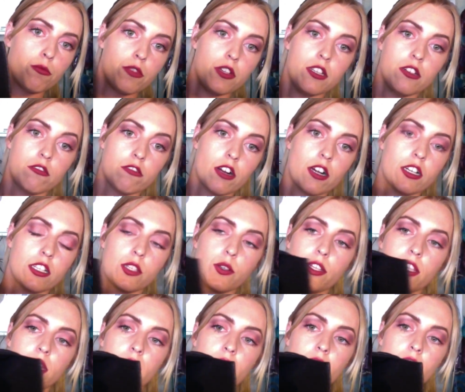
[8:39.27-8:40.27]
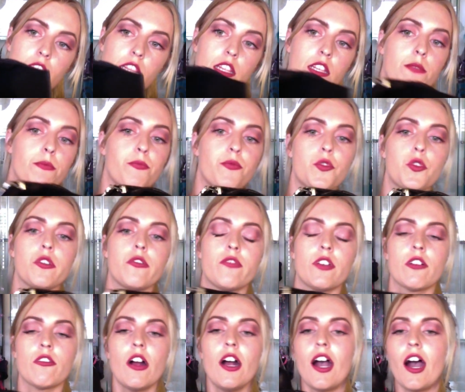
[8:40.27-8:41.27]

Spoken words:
in regards to, I think, getting them to fit right.